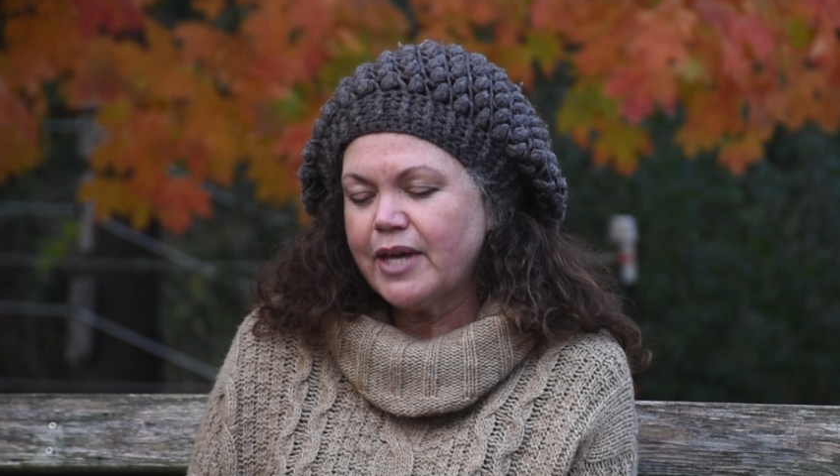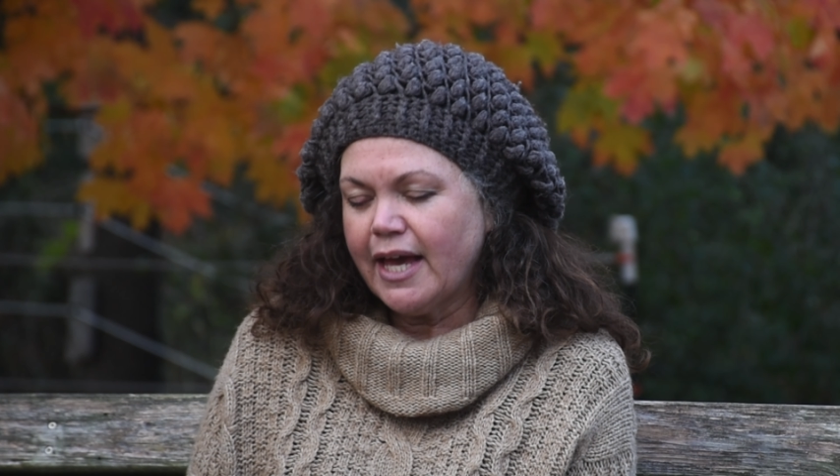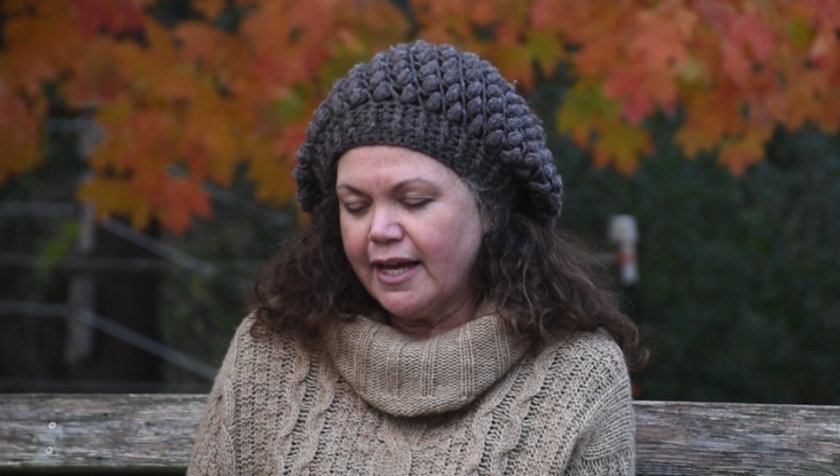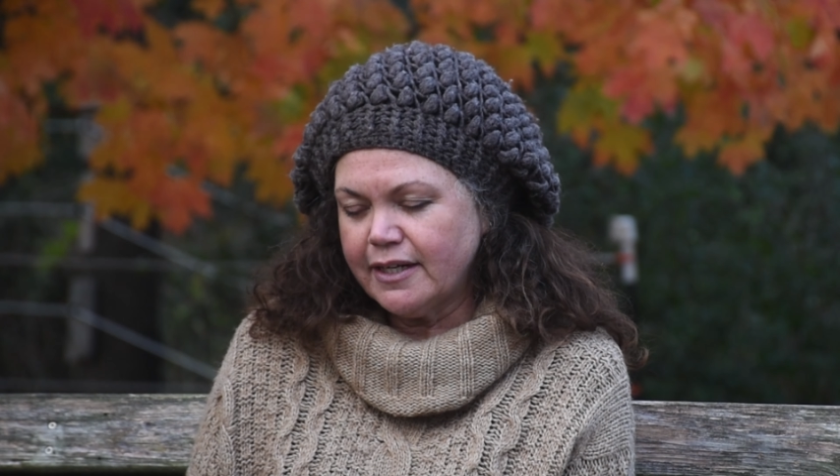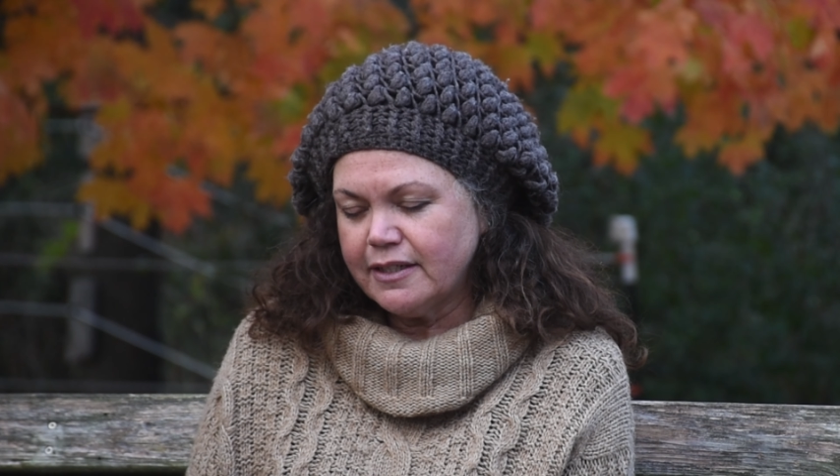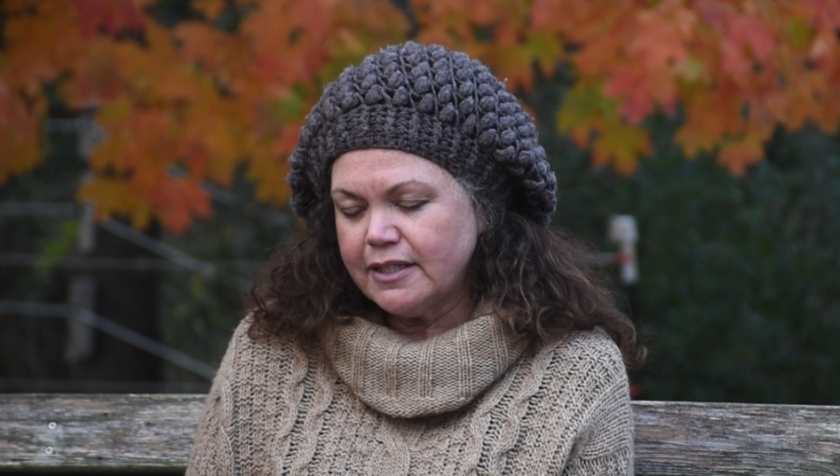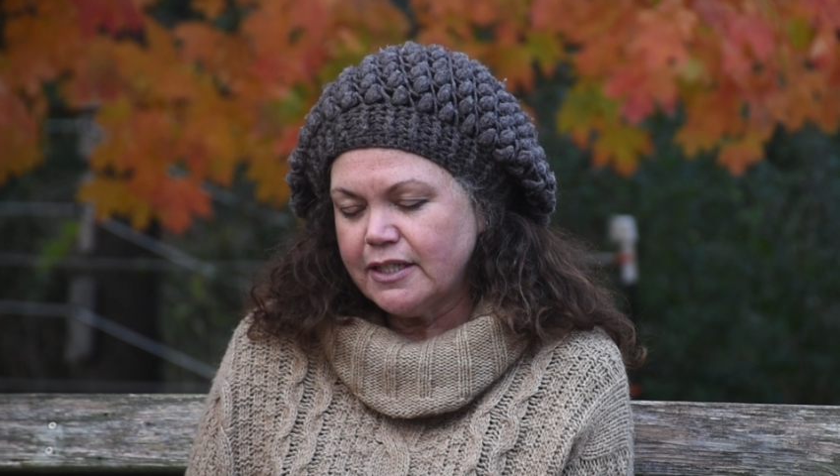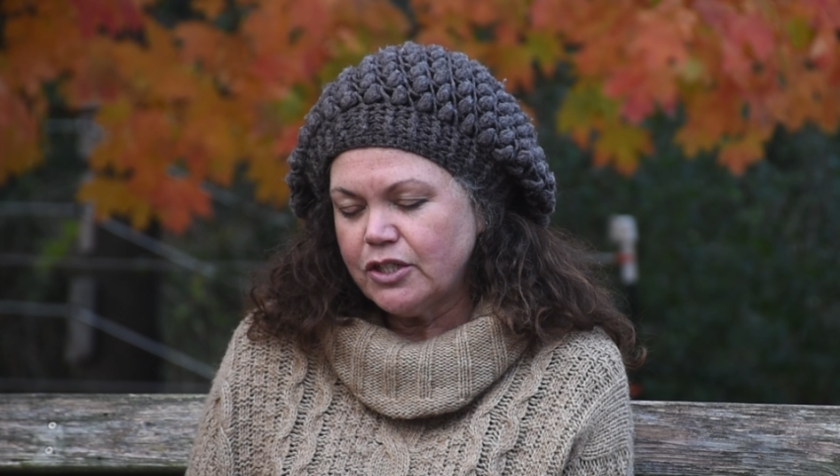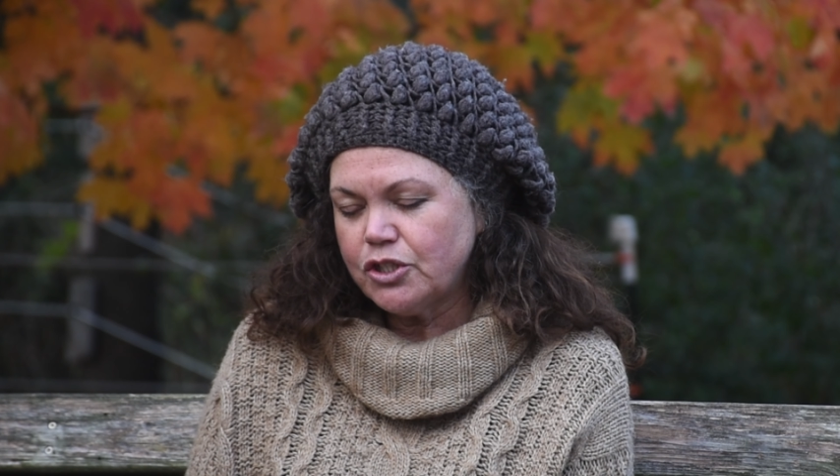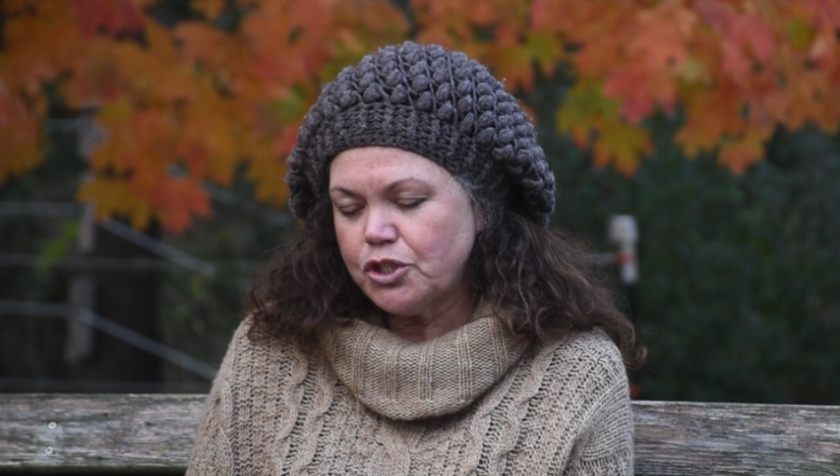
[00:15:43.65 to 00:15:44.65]
can
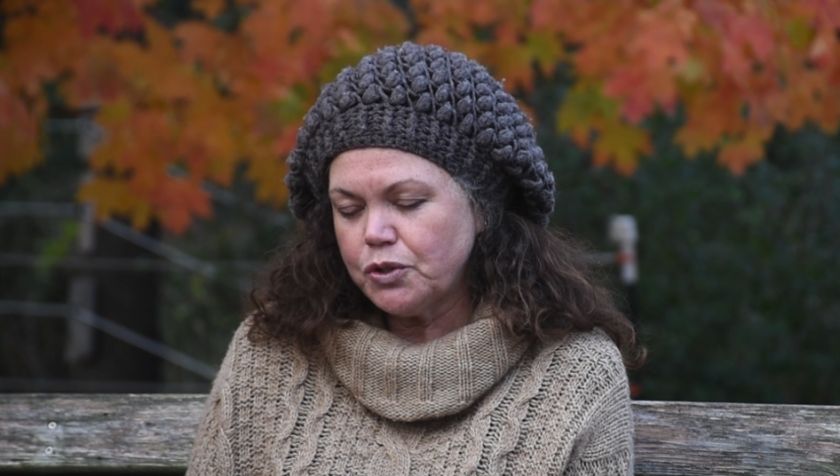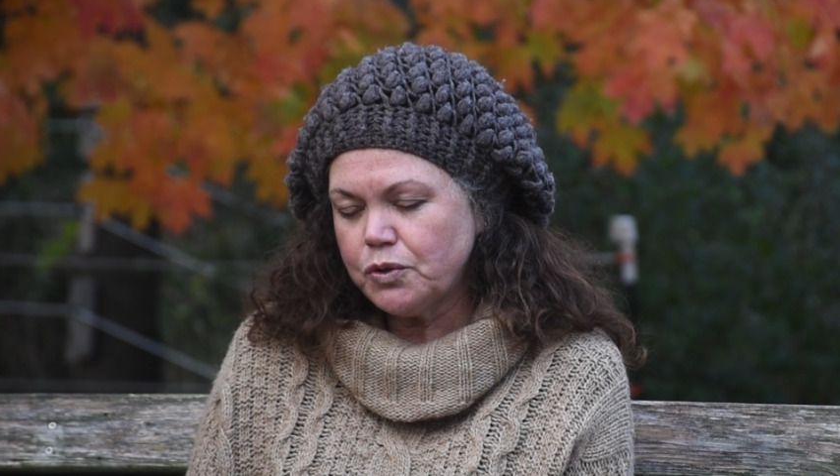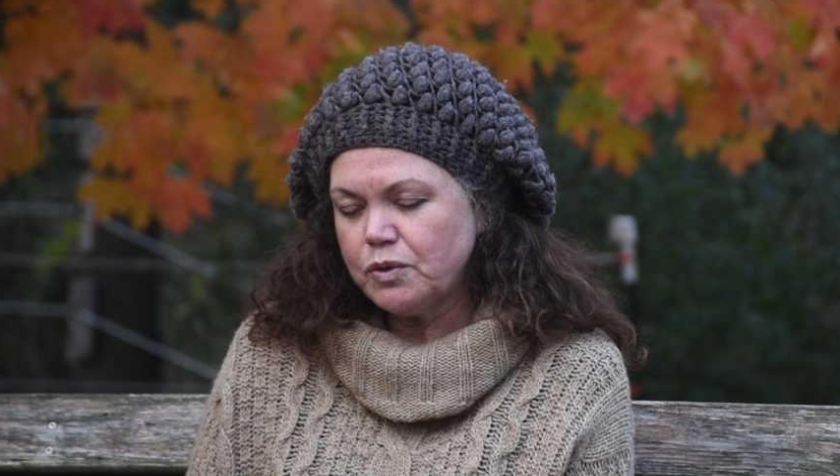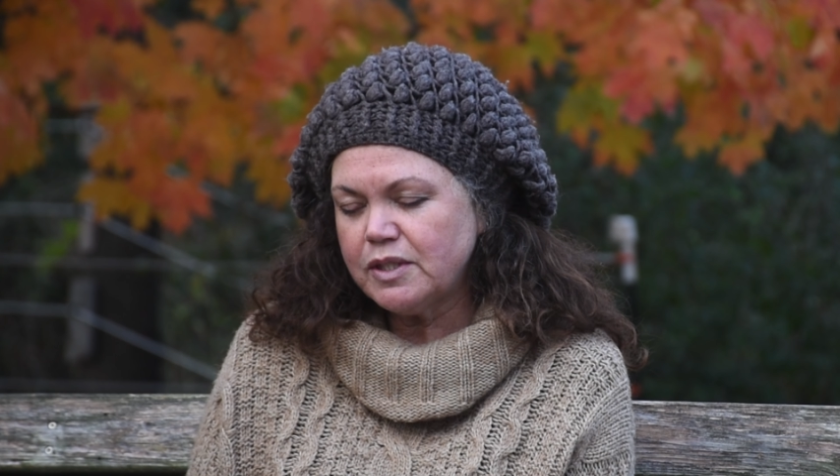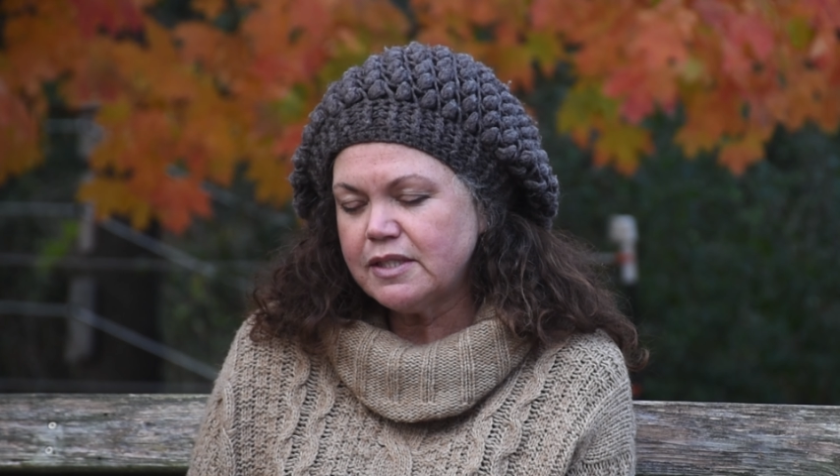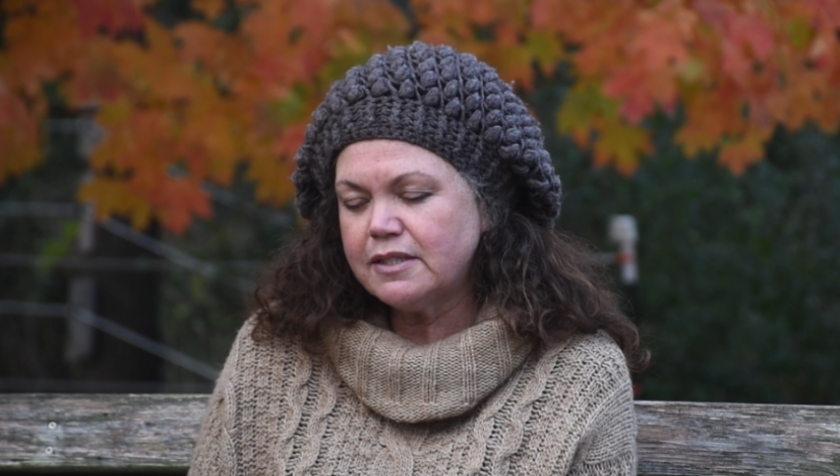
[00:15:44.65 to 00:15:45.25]
to,